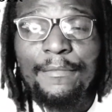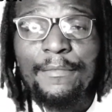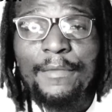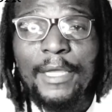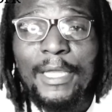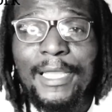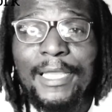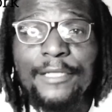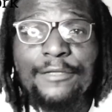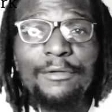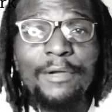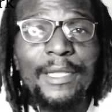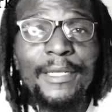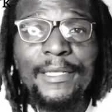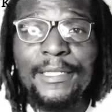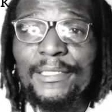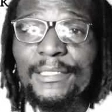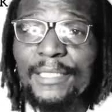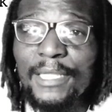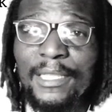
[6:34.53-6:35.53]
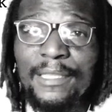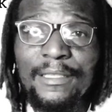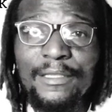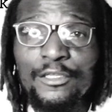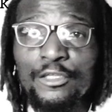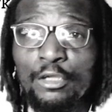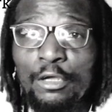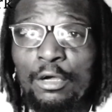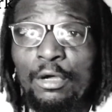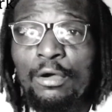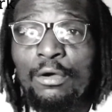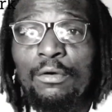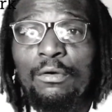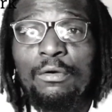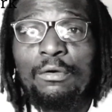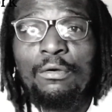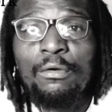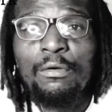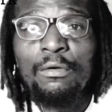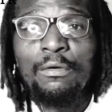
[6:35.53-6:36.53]
I had to understand the
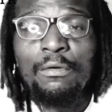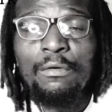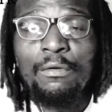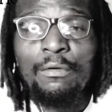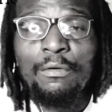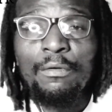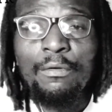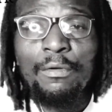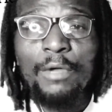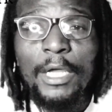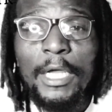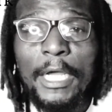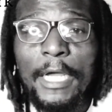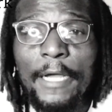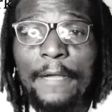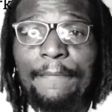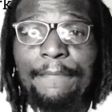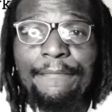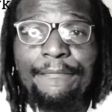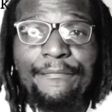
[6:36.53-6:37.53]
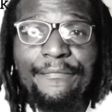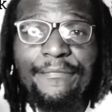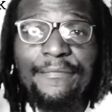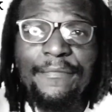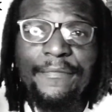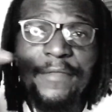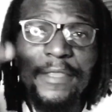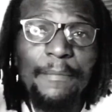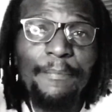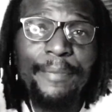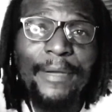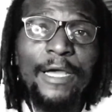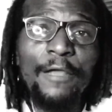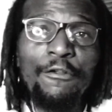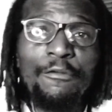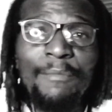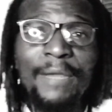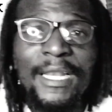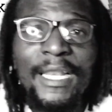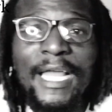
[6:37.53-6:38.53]
soul, the part
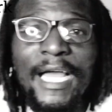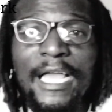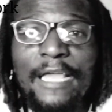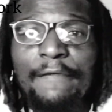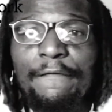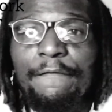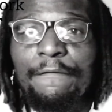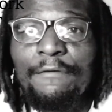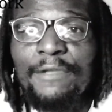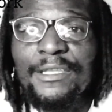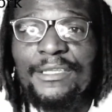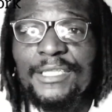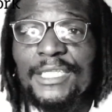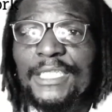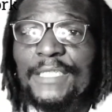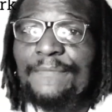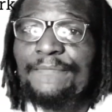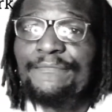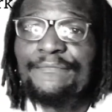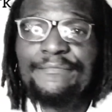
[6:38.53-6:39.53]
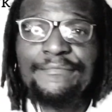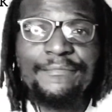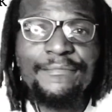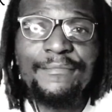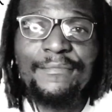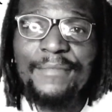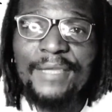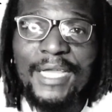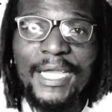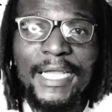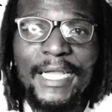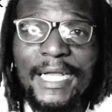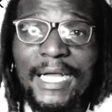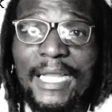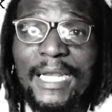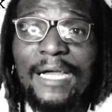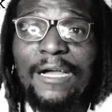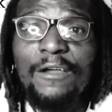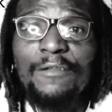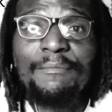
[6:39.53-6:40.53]
of my life which I
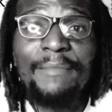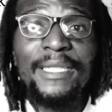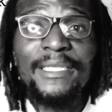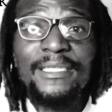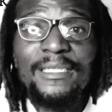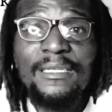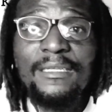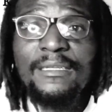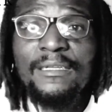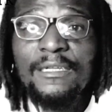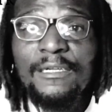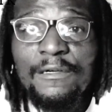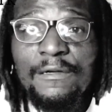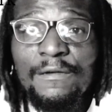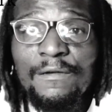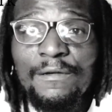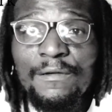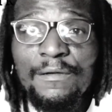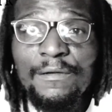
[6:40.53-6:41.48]
cut out material